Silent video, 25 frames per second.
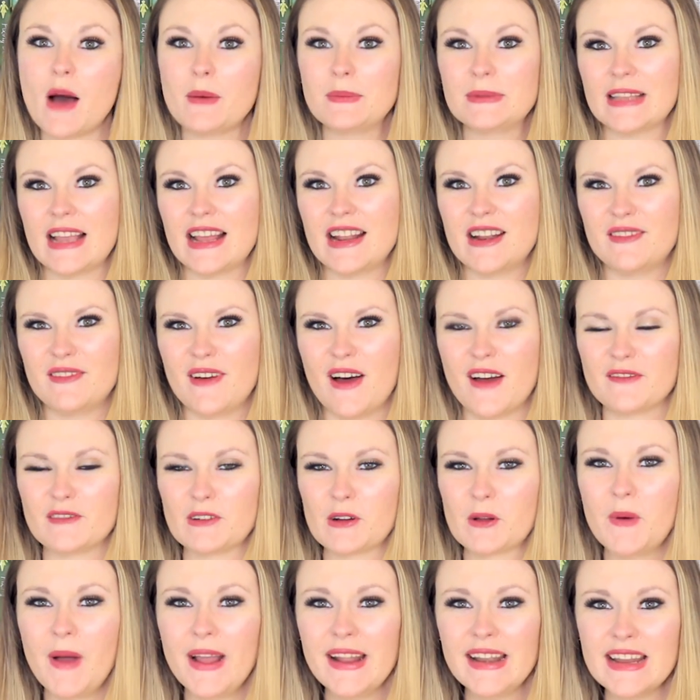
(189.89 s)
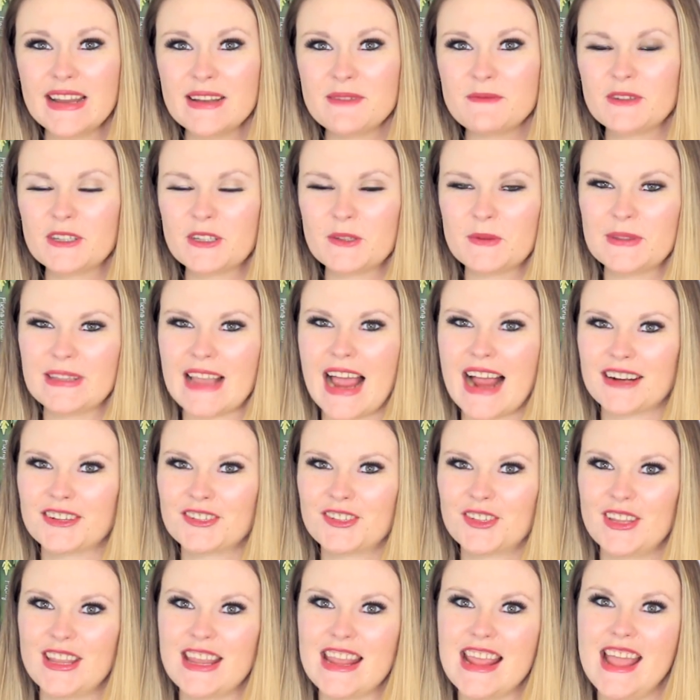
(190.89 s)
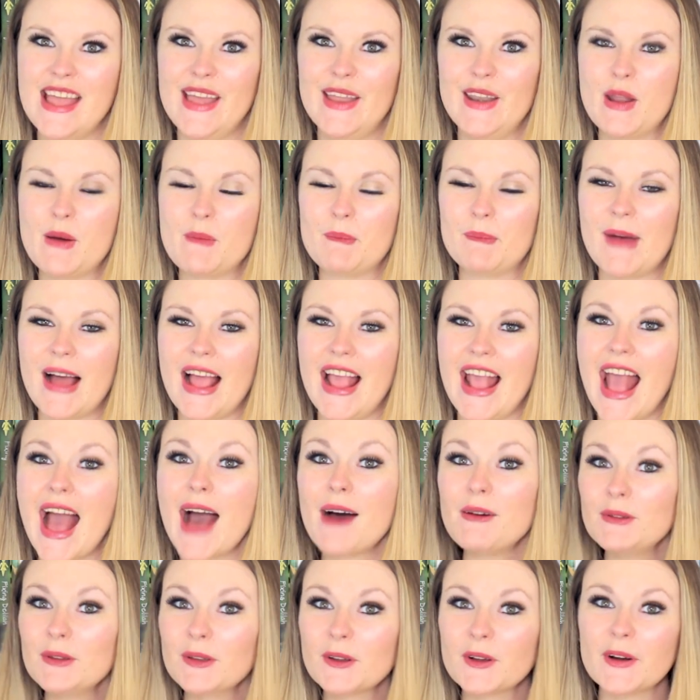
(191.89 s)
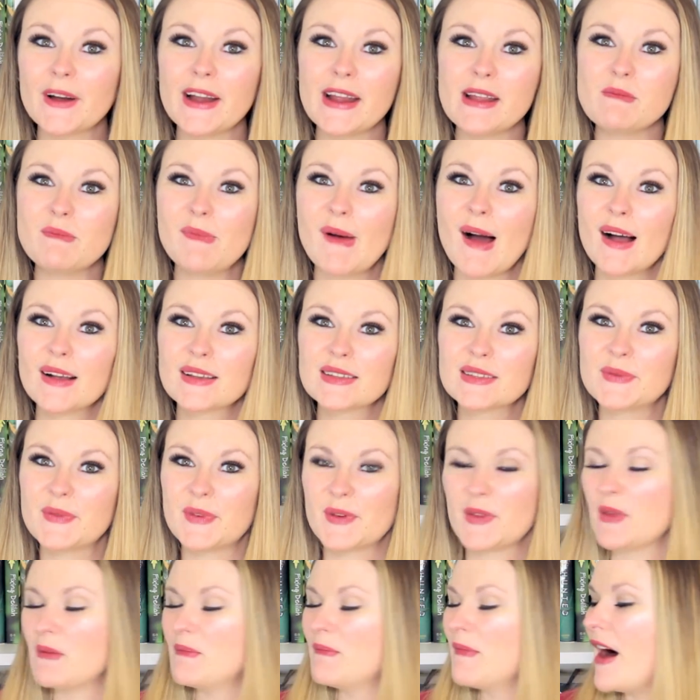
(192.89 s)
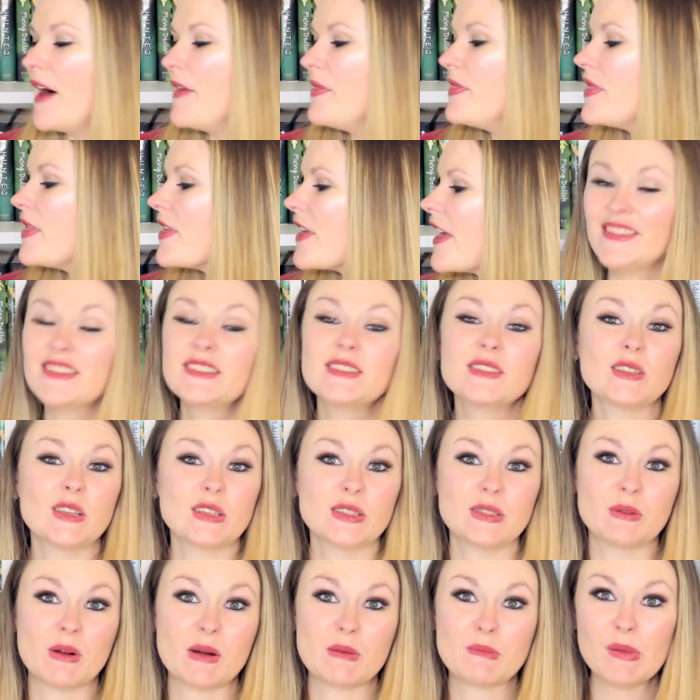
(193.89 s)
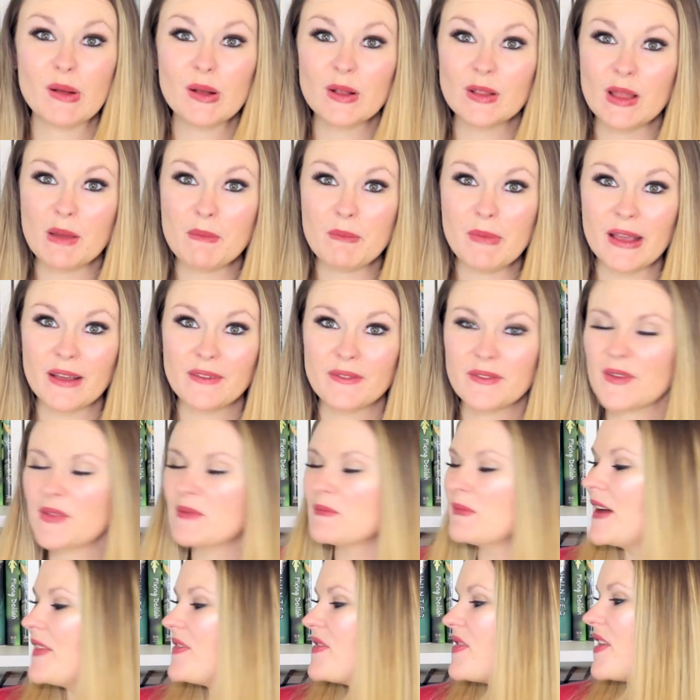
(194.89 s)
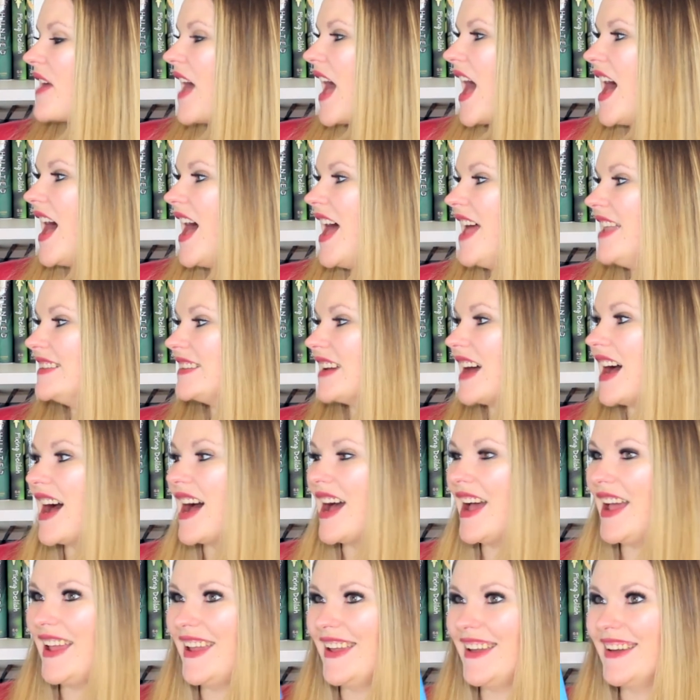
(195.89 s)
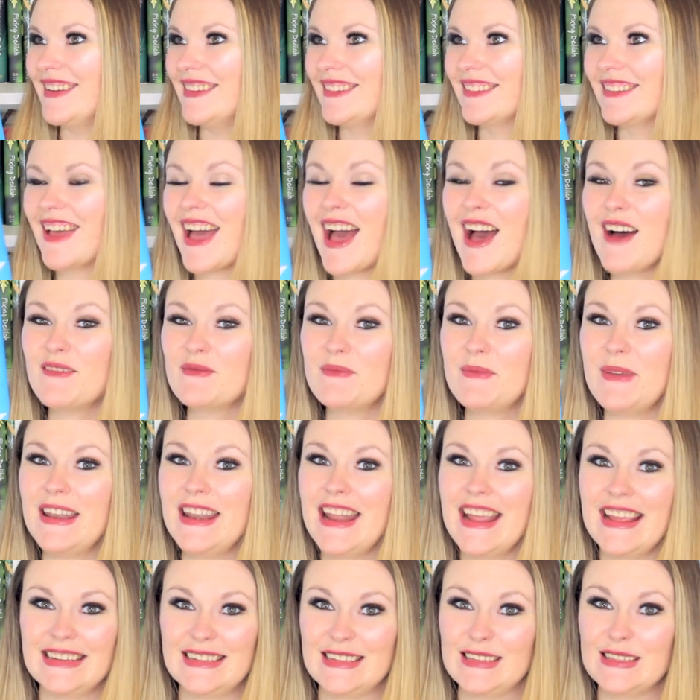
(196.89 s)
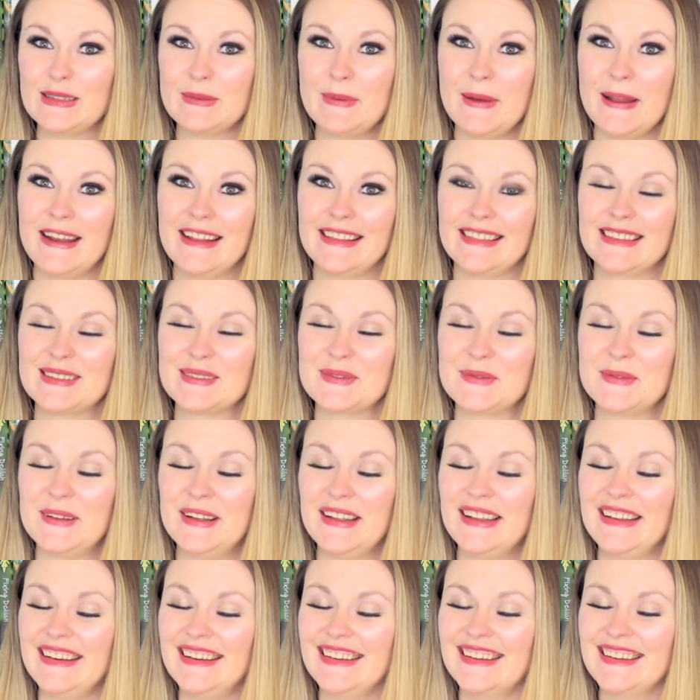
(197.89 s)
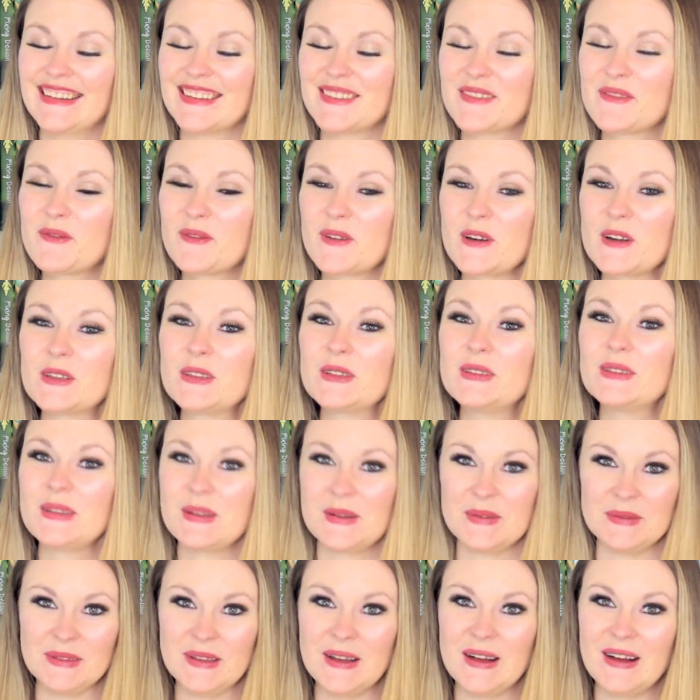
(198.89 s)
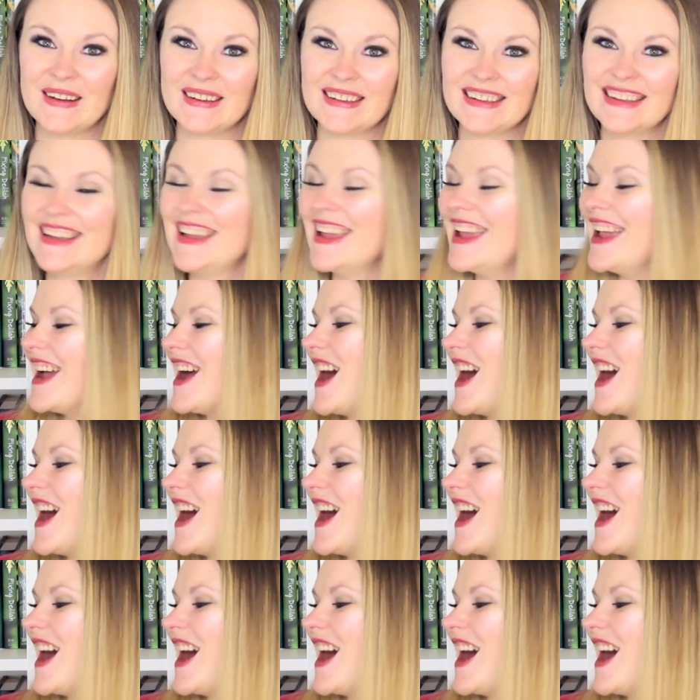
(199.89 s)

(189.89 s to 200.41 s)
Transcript: Upside of Unrequited, which was actually in my Owl Crate box for the month. This is also our book club pick for the month, and I have been anticipating this one for so long.